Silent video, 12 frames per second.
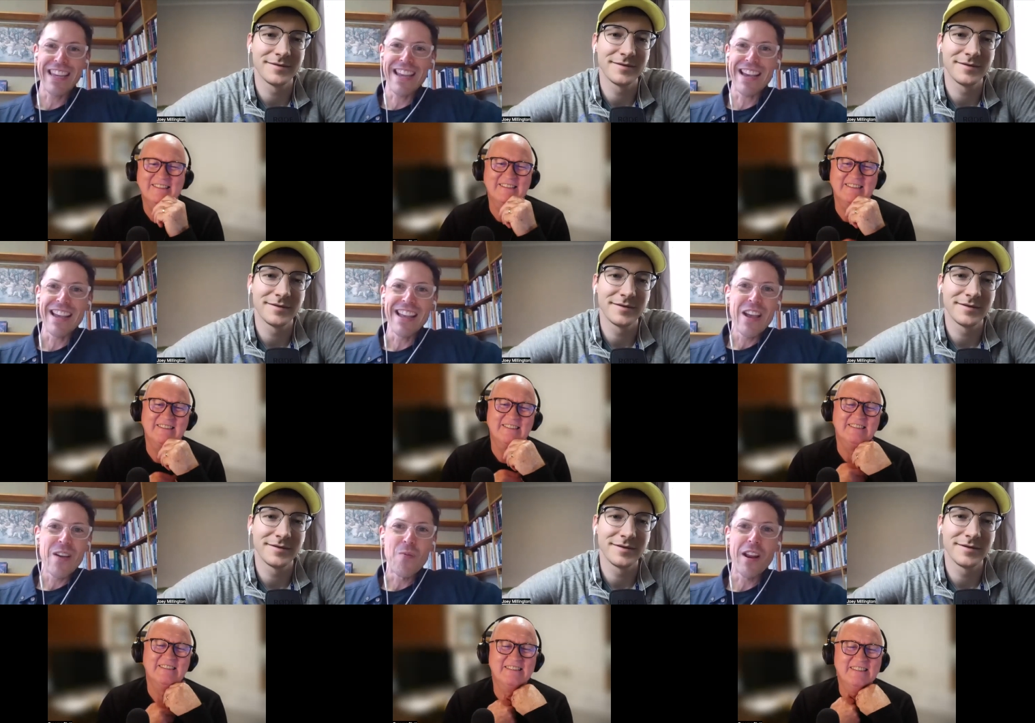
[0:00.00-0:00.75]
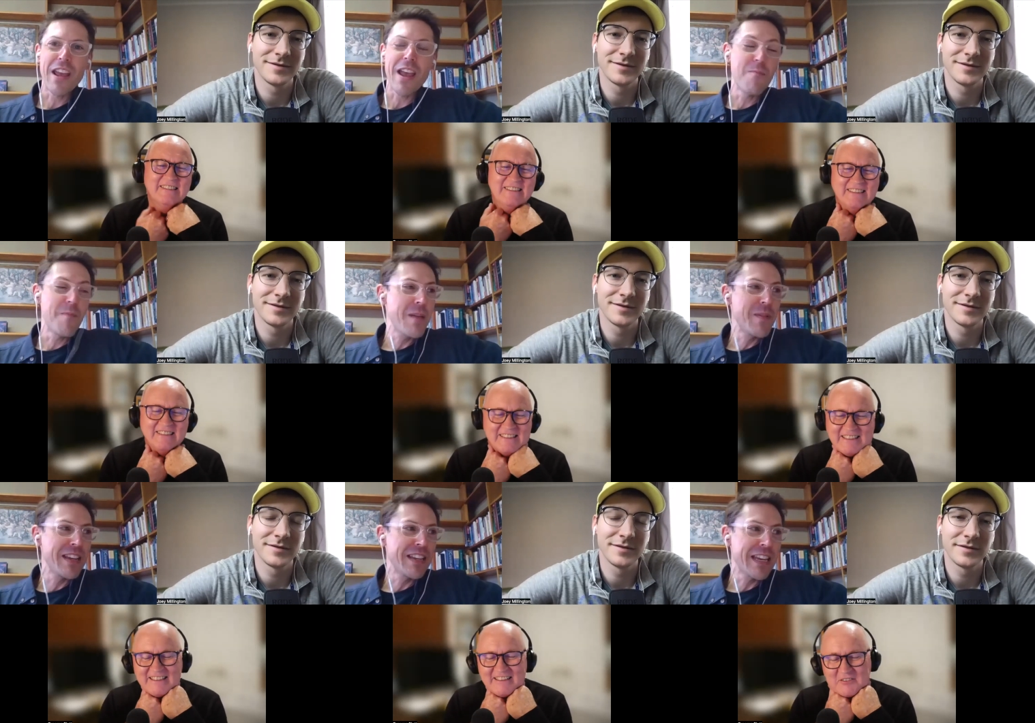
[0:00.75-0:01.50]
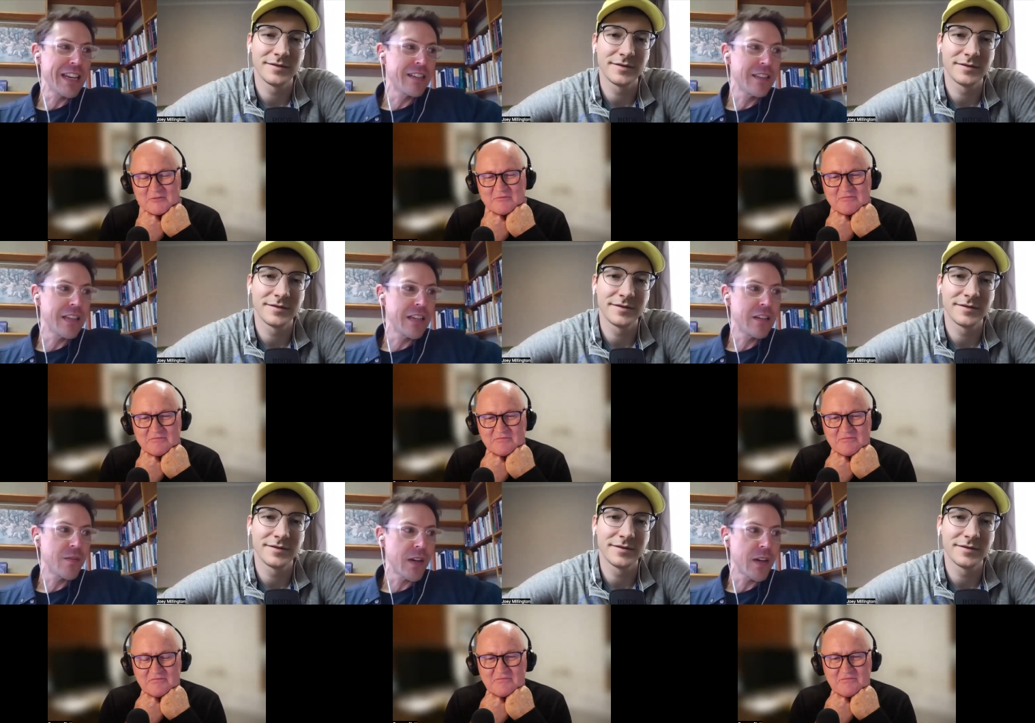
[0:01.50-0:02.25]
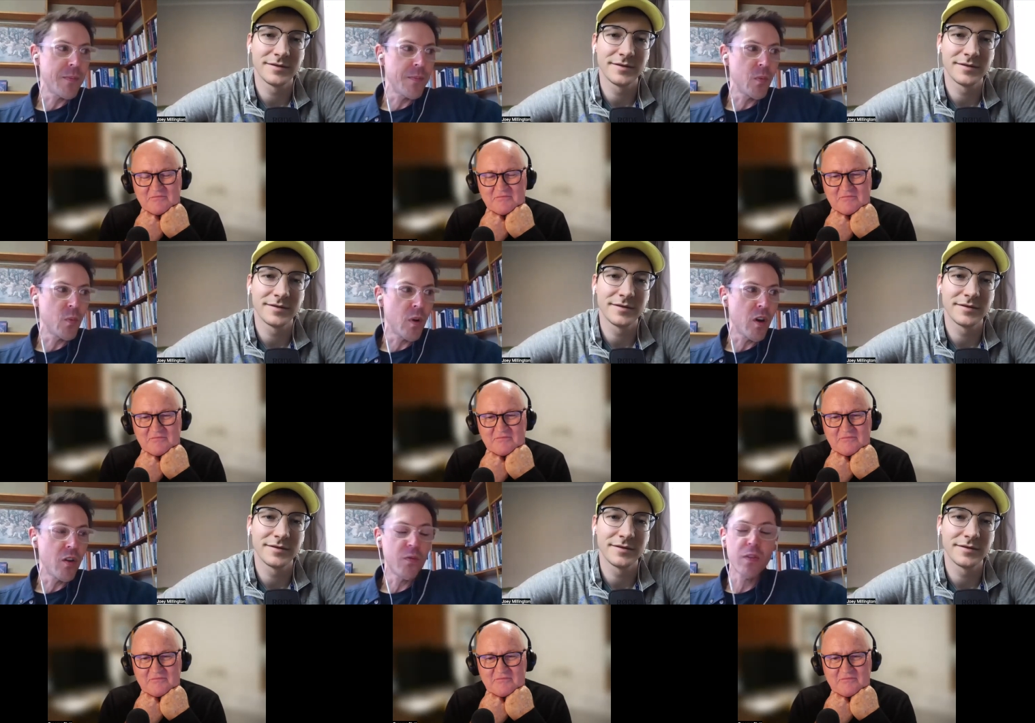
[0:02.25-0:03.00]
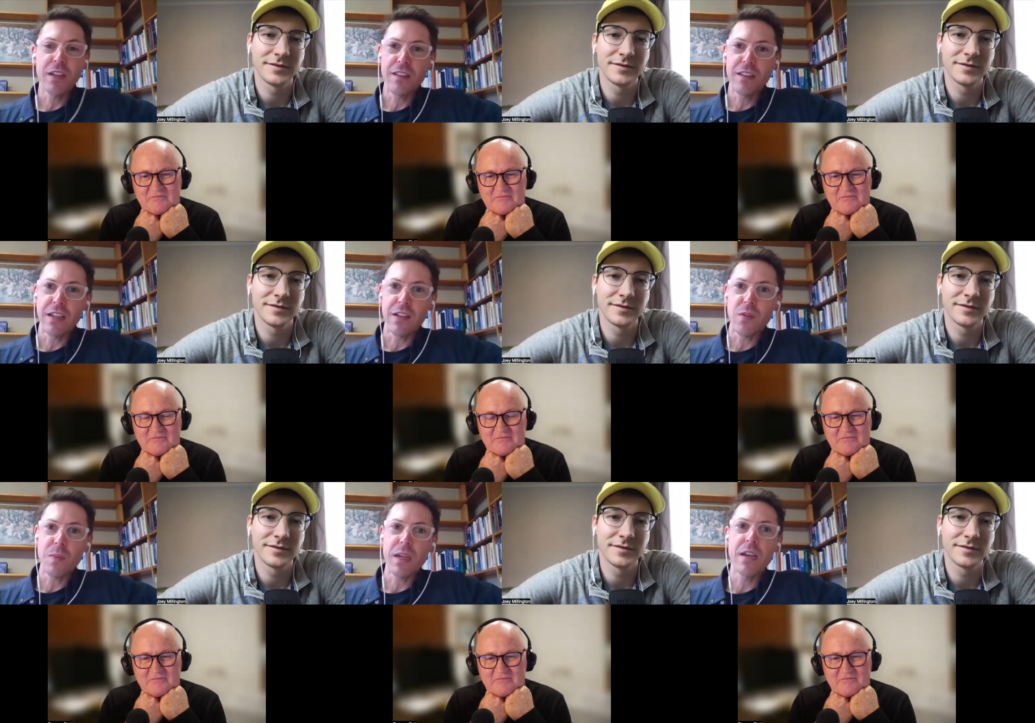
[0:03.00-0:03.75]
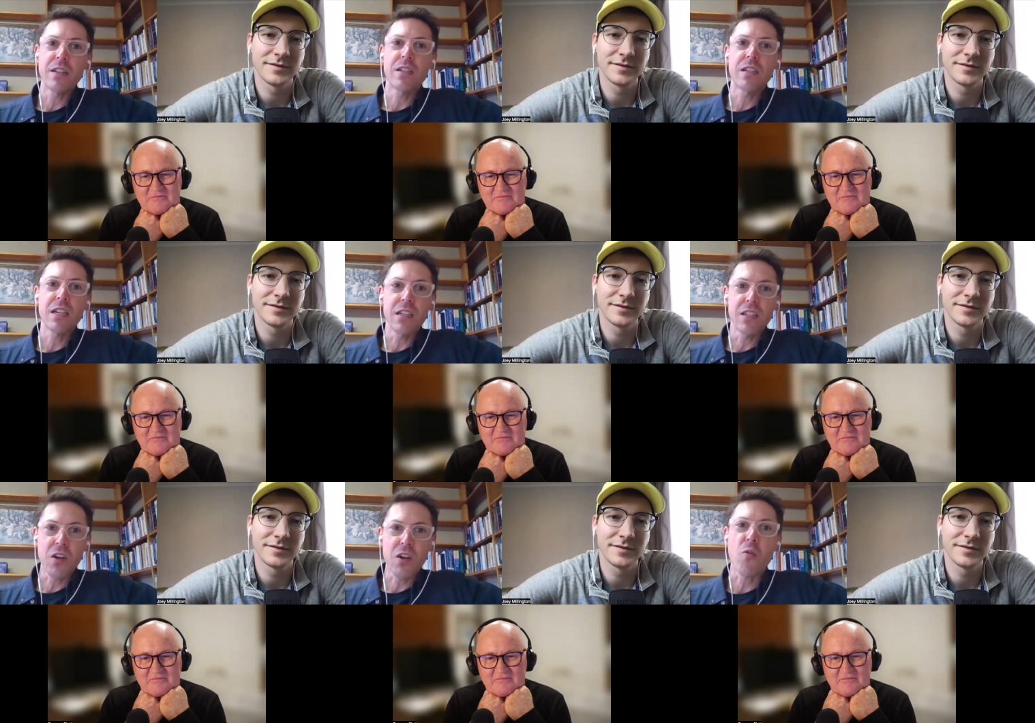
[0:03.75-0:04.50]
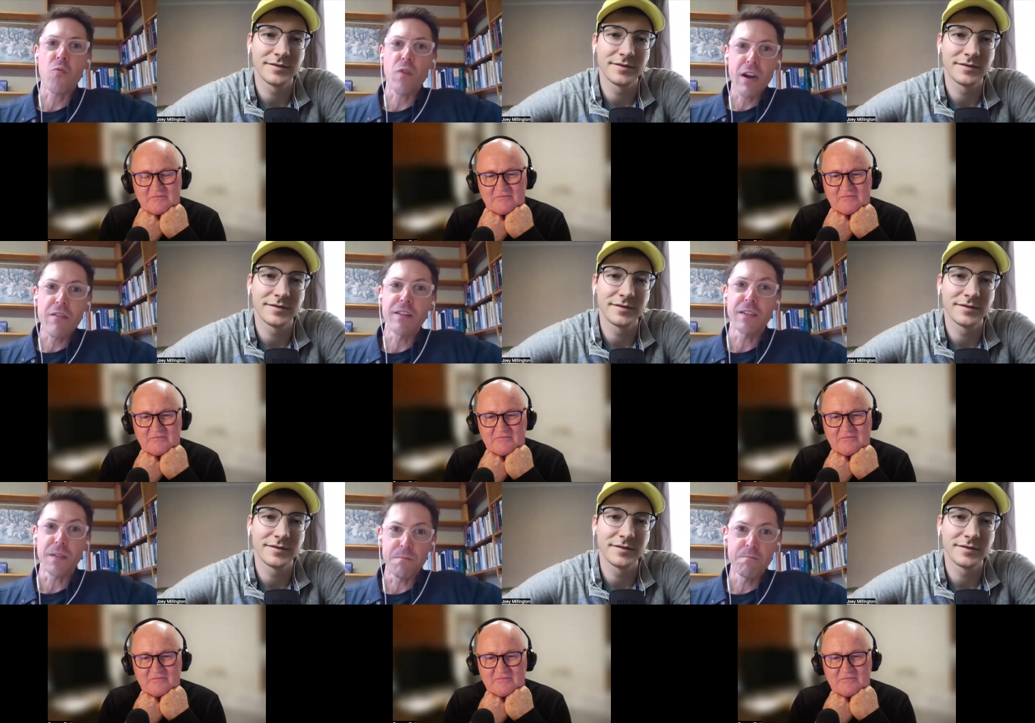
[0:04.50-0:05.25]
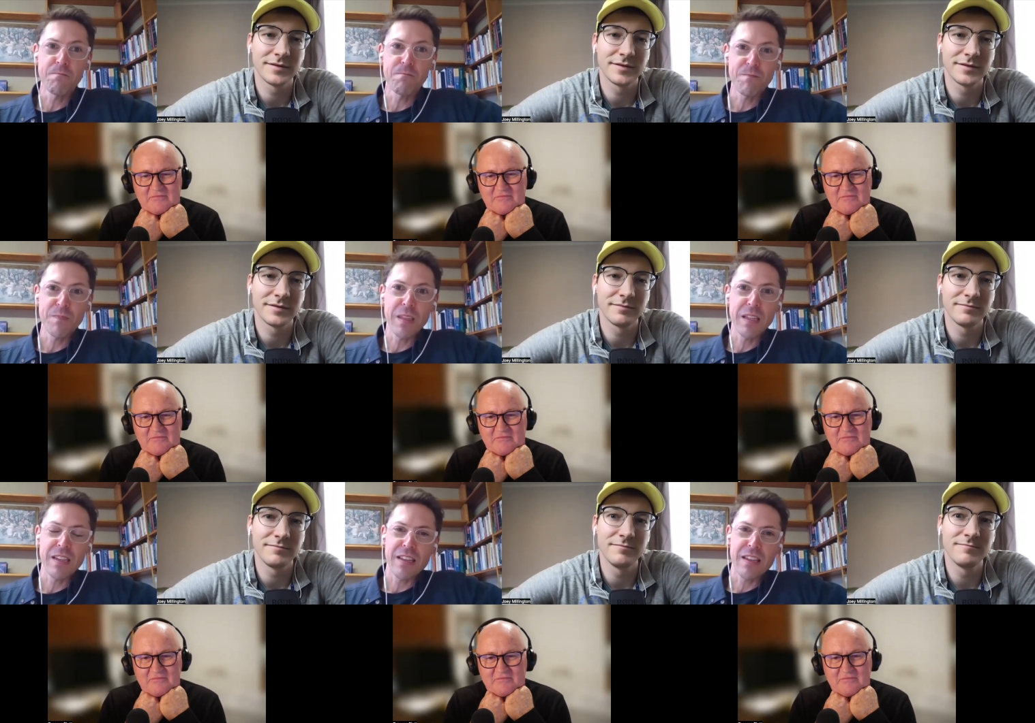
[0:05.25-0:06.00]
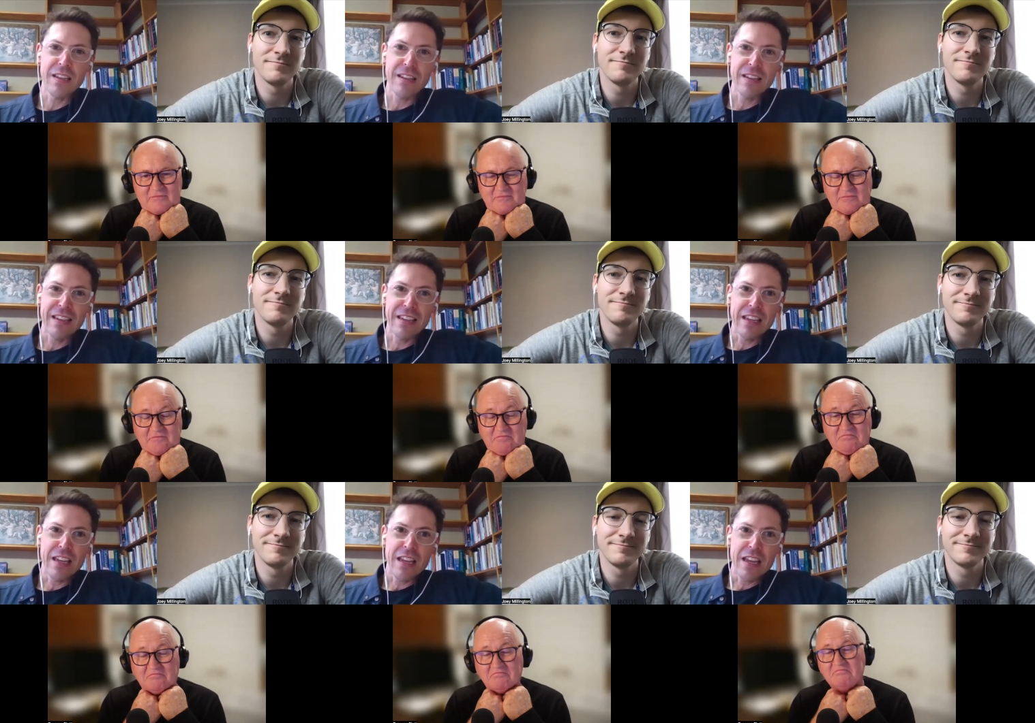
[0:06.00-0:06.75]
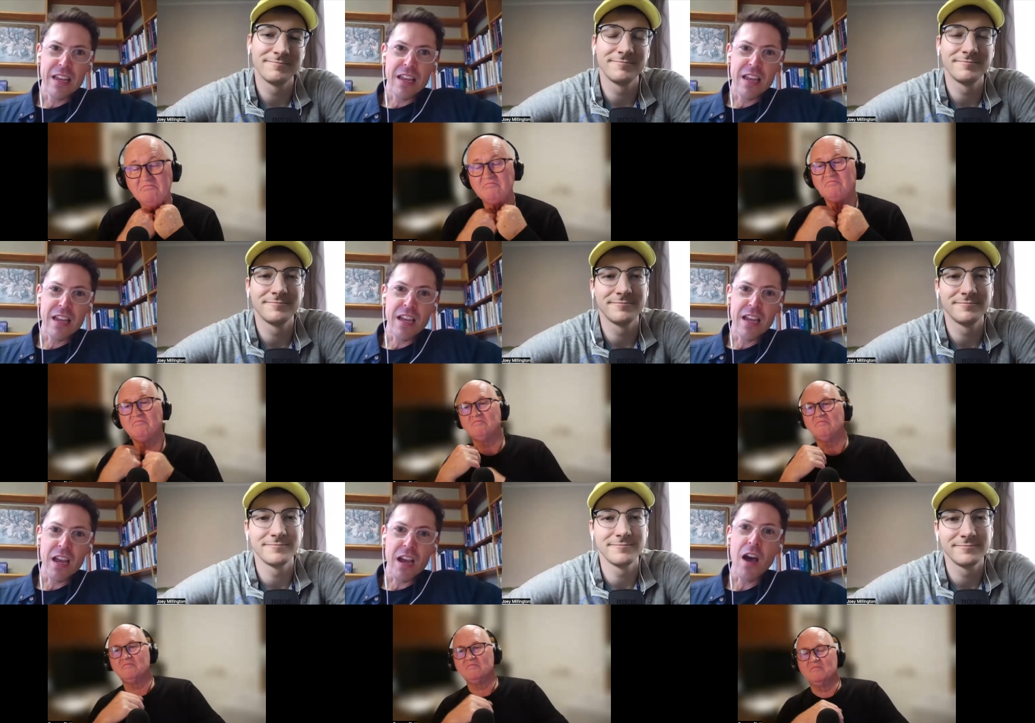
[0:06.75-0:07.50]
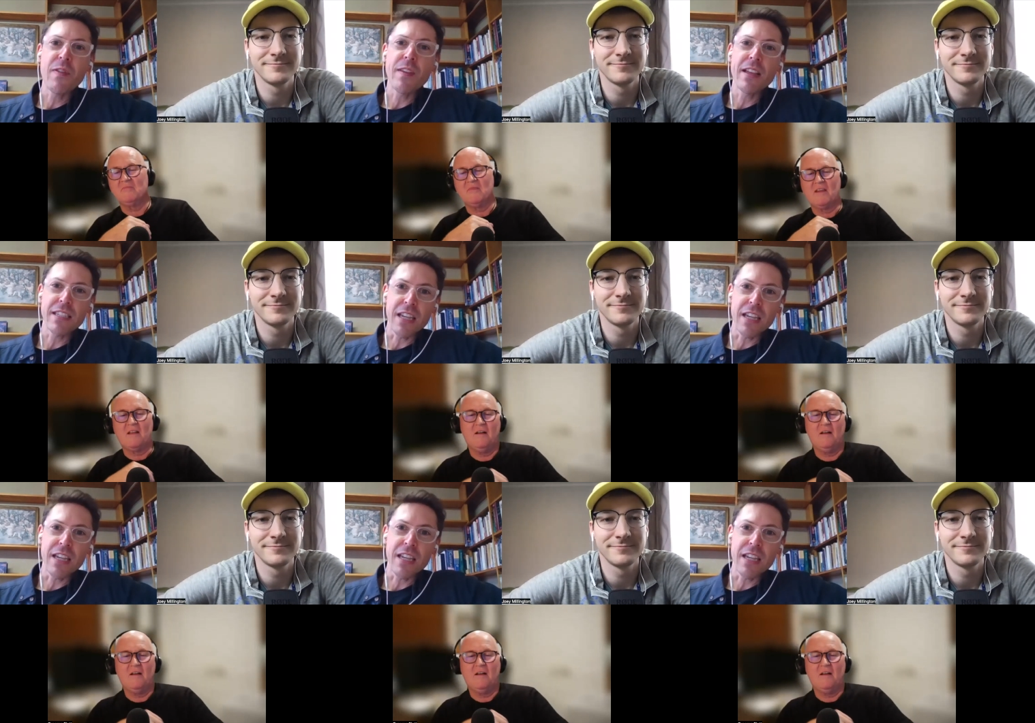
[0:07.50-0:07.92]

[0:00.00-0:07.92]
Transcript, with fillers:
Speaker 1: yeah what and maybe getting to the end of um, well hopefully the end of a phd is careerism mm. Mm. i think that's